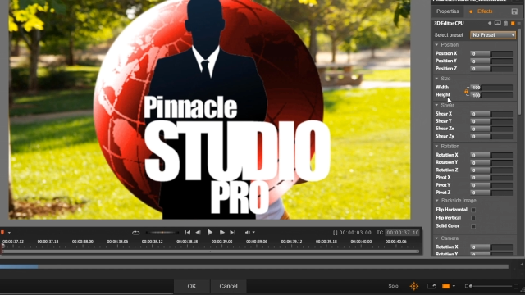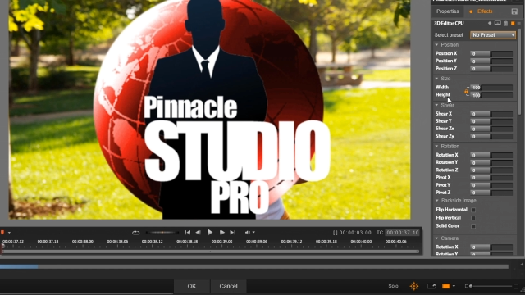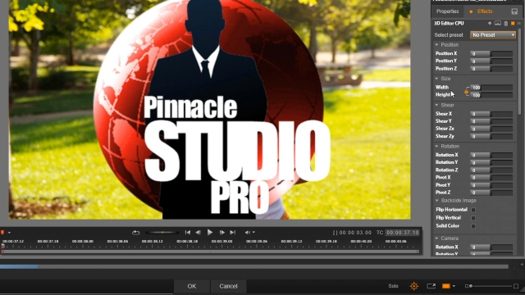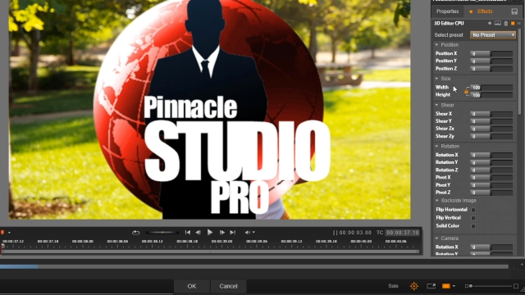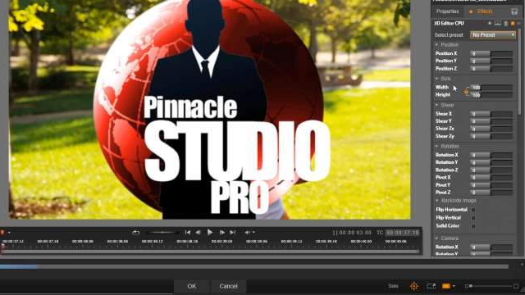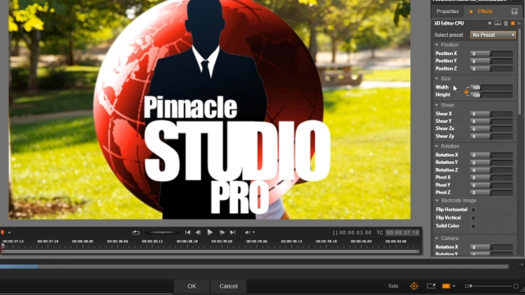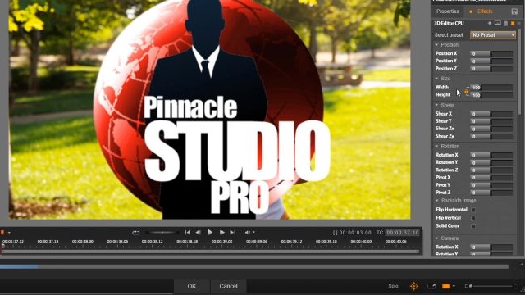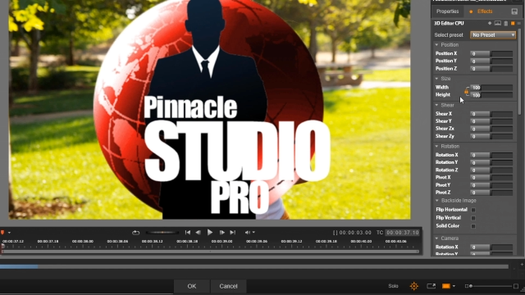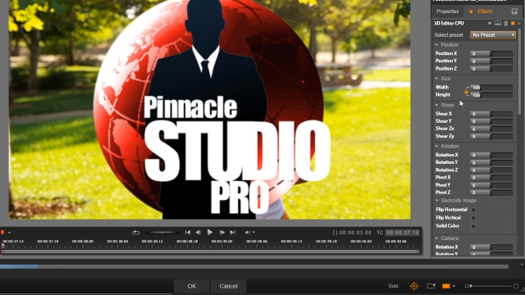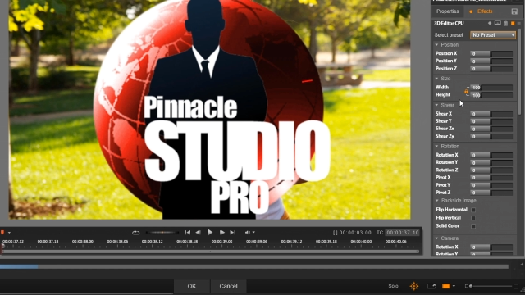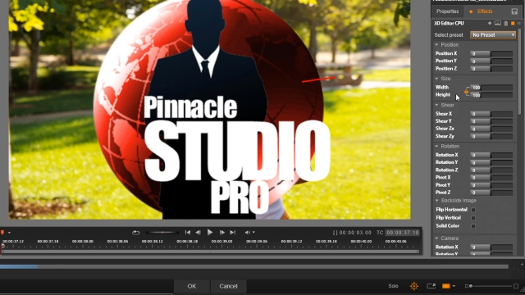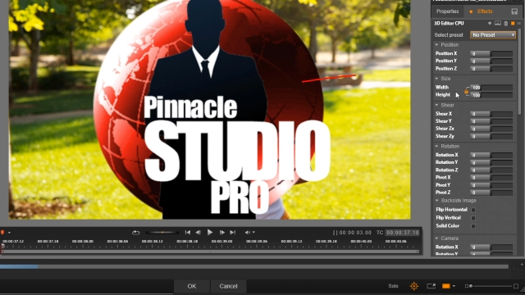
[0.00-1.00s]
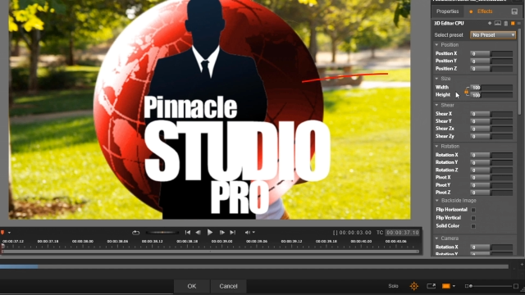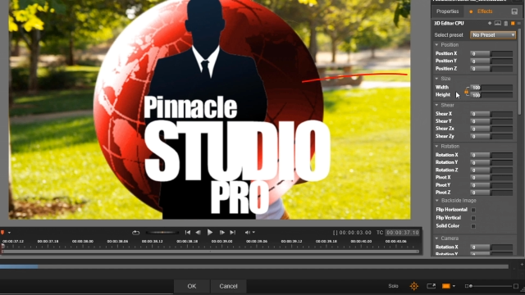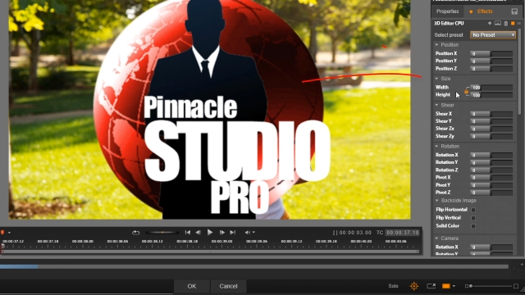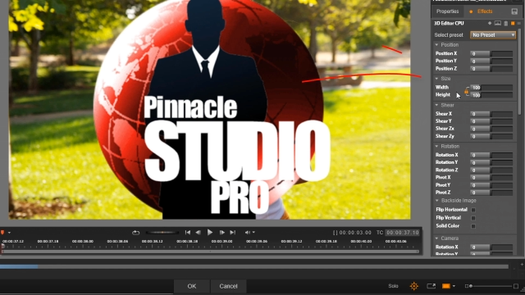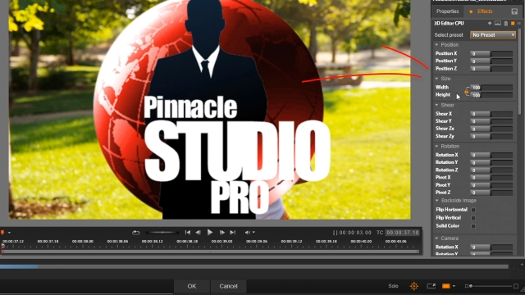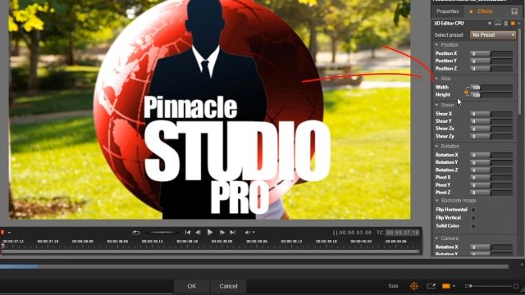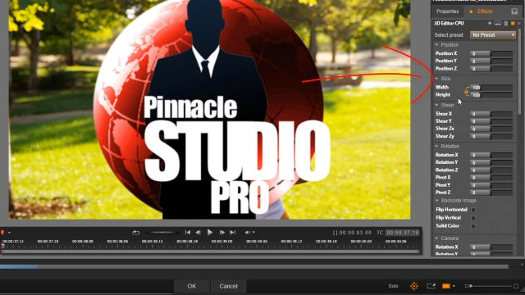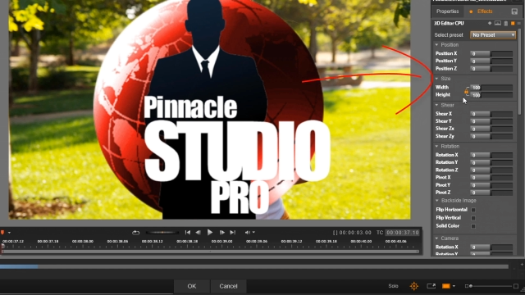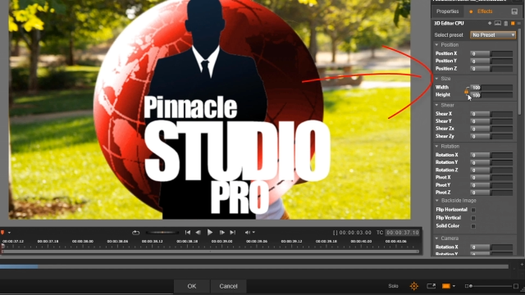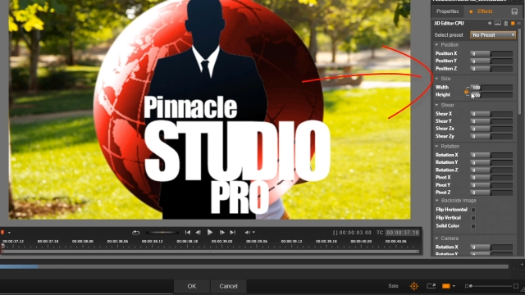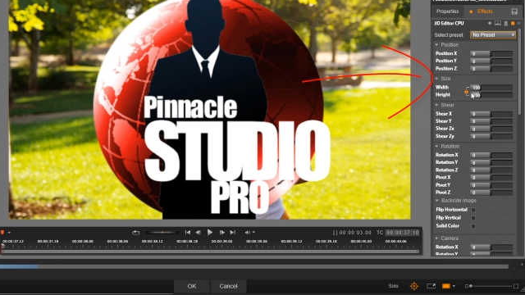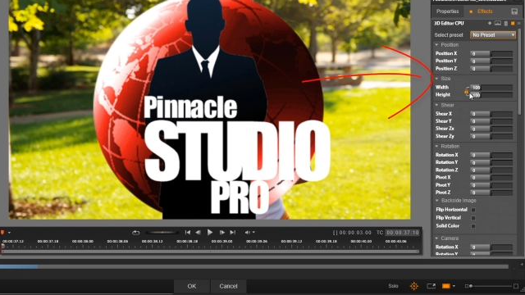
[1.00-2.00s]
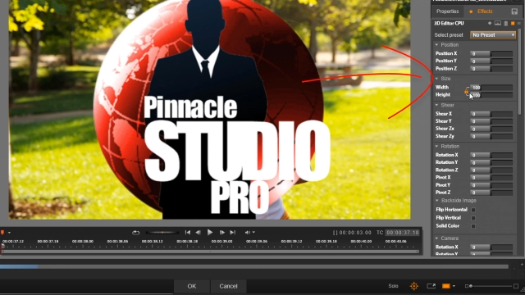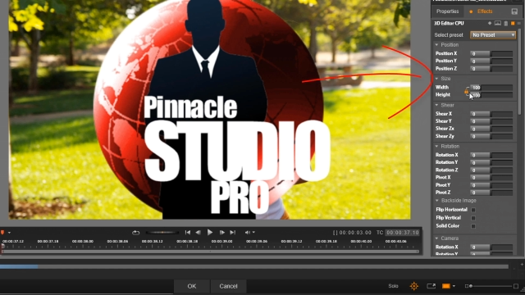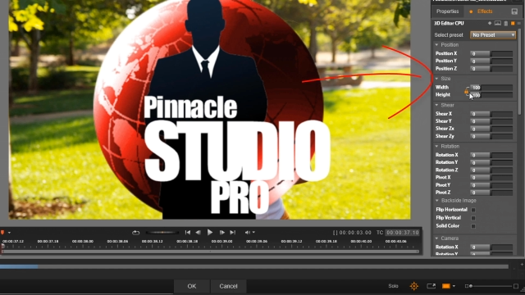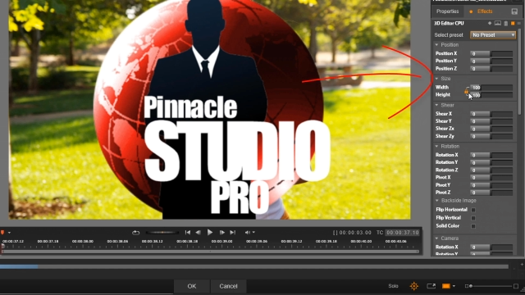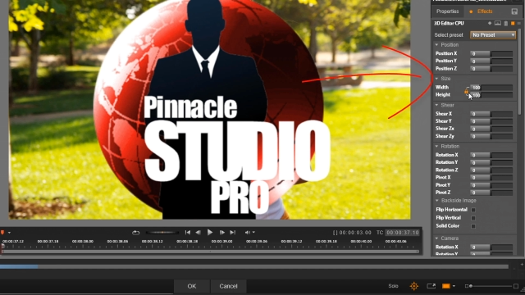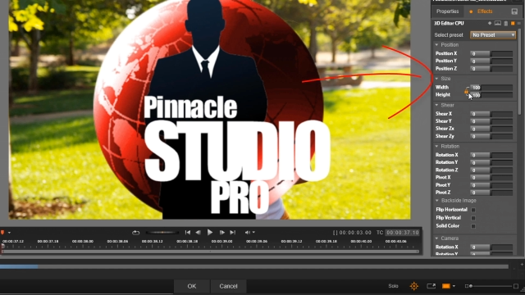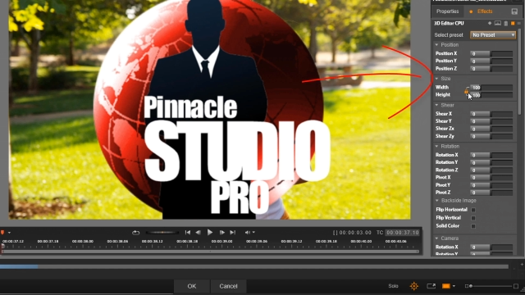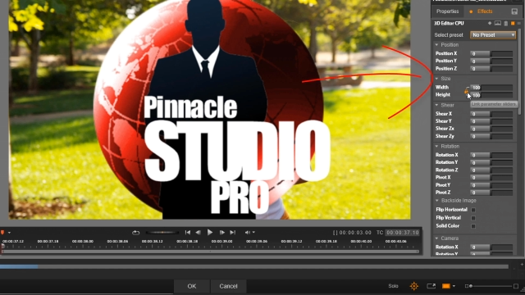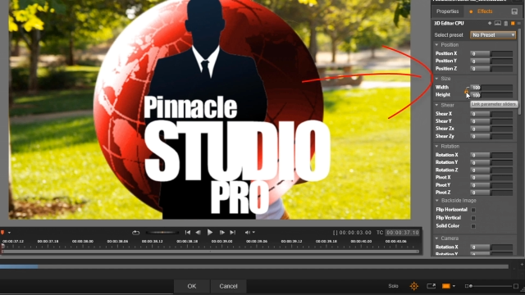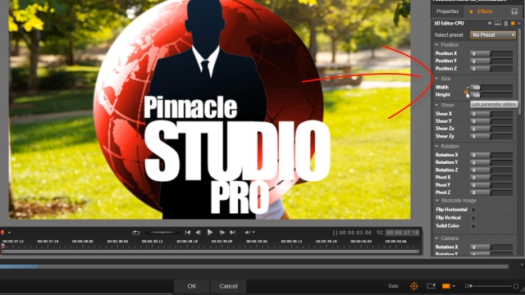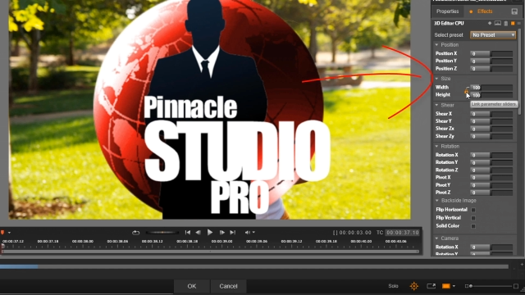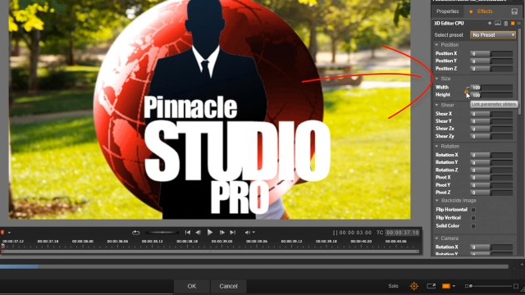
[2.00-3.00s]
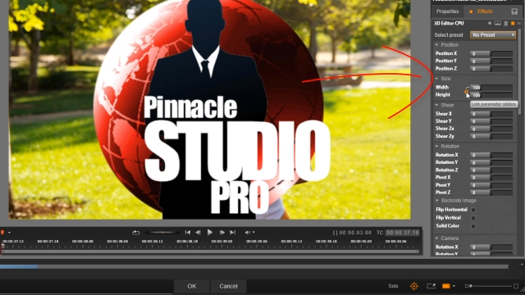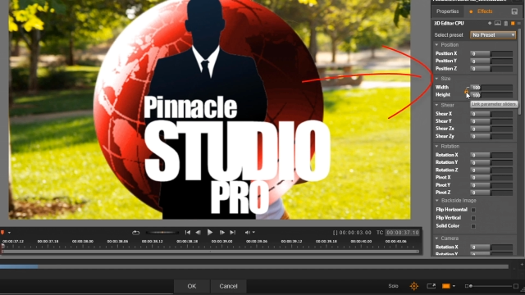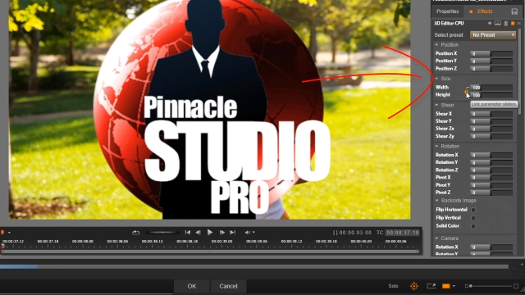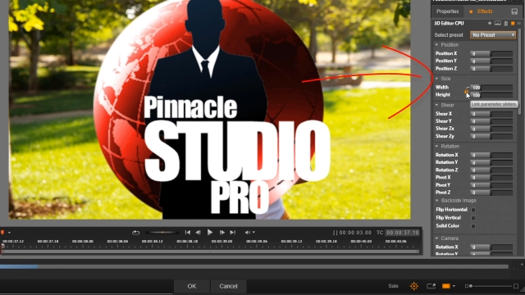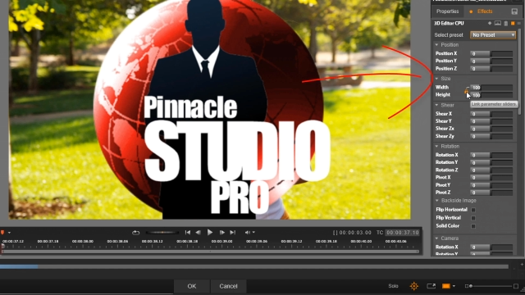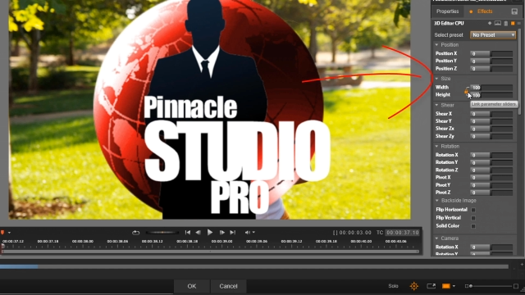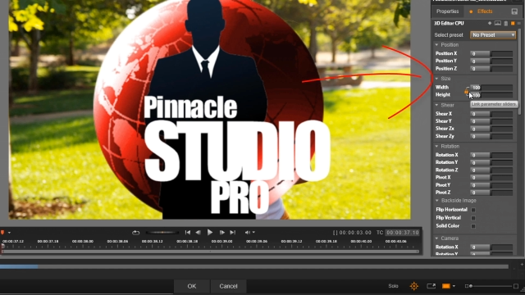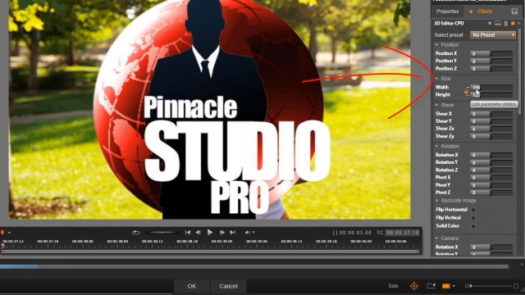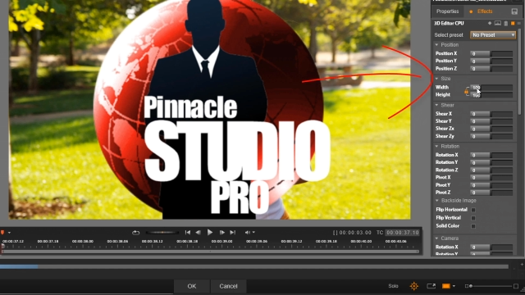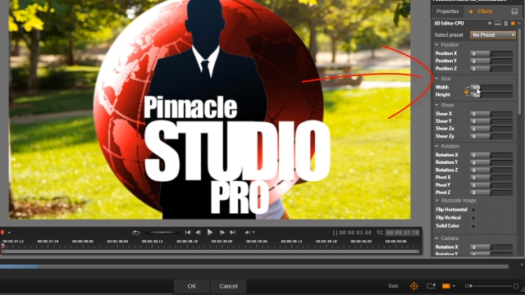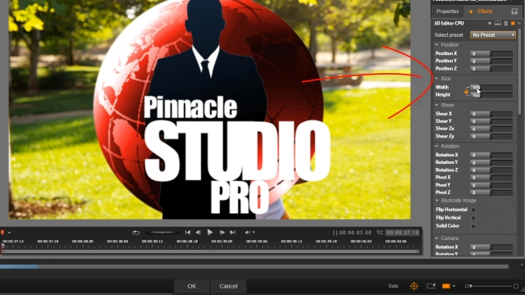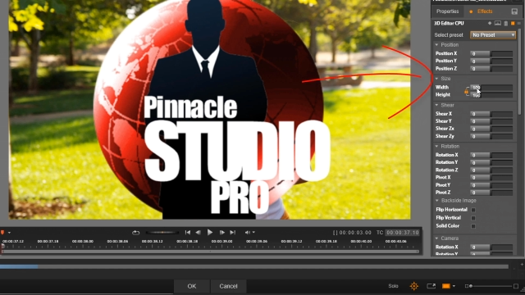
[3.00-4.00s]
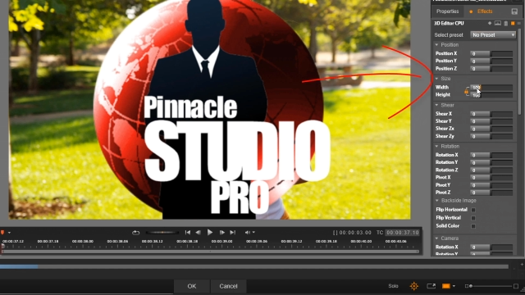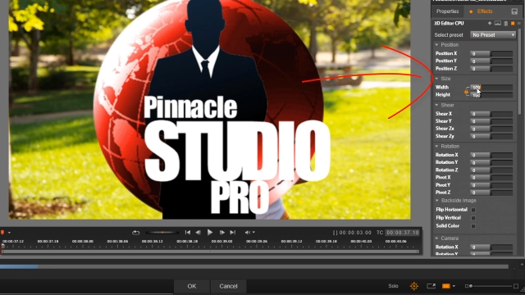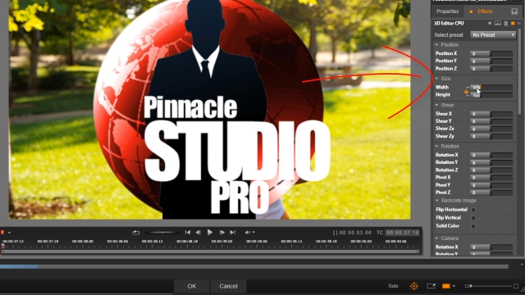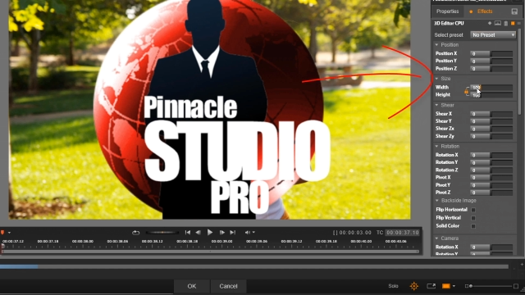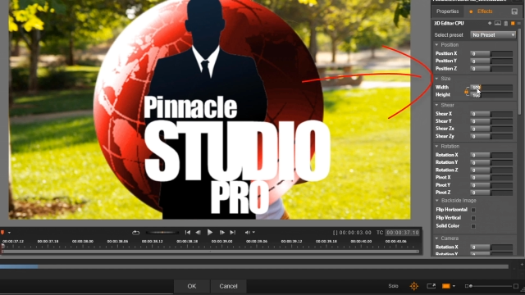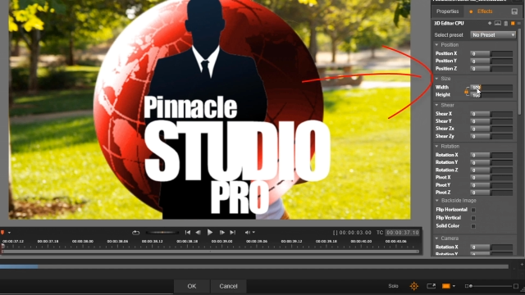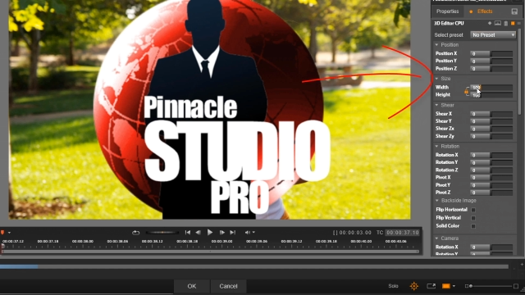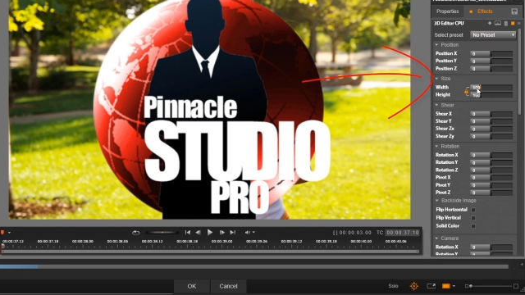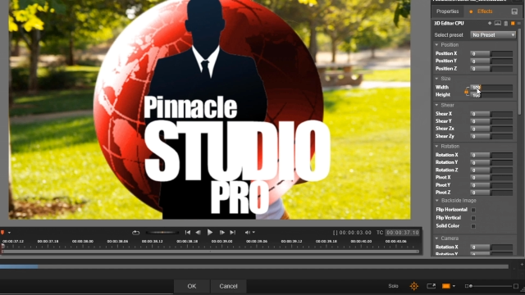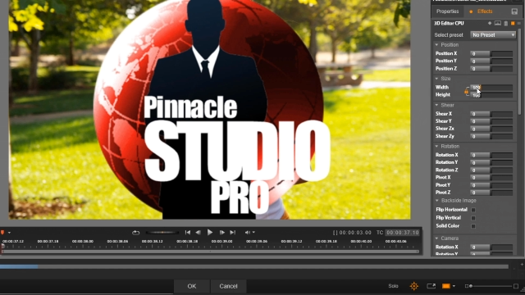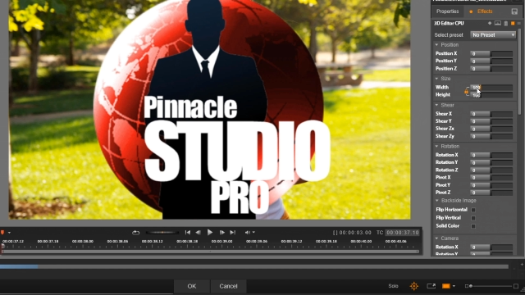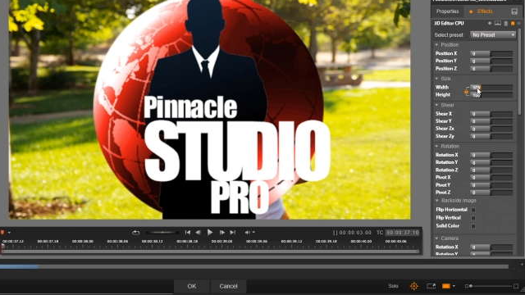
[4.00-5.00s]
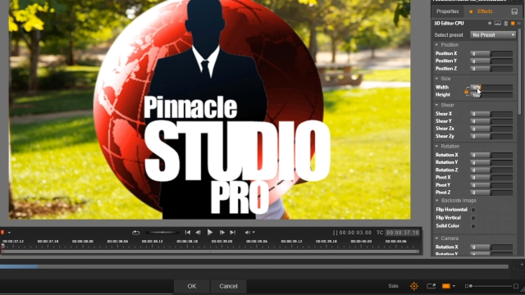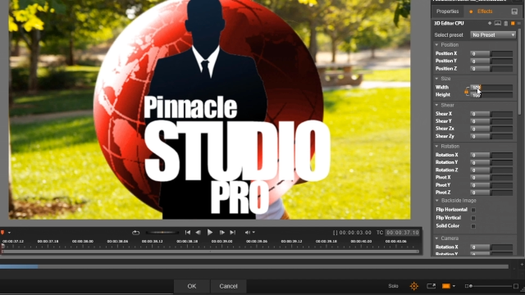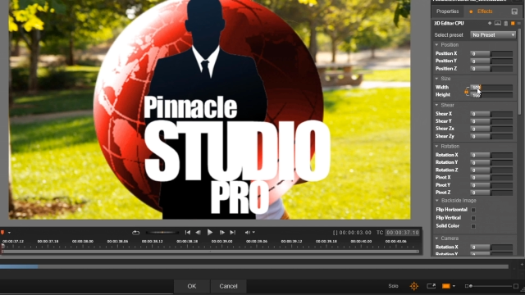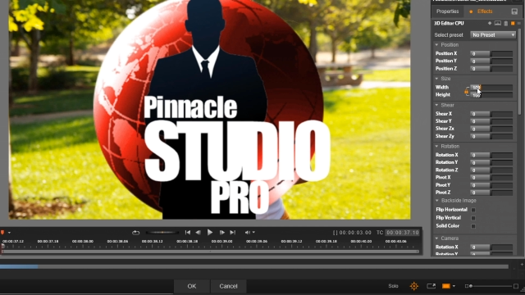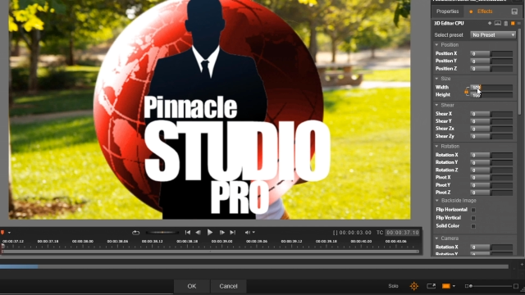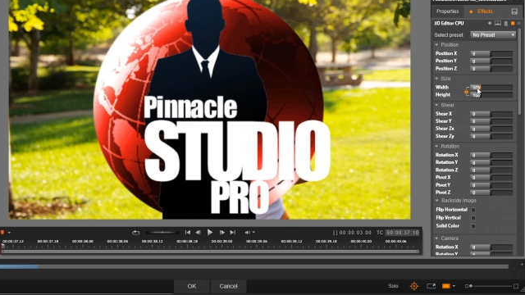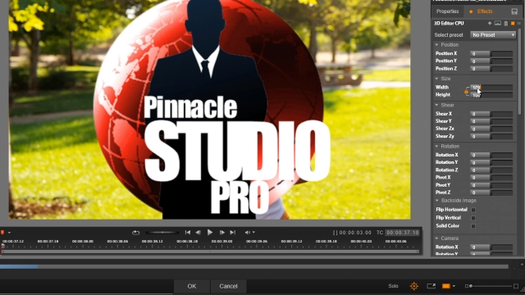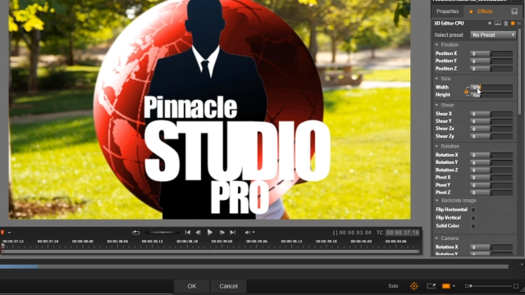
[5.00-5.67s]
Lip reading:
Nobody's mouth can be seen.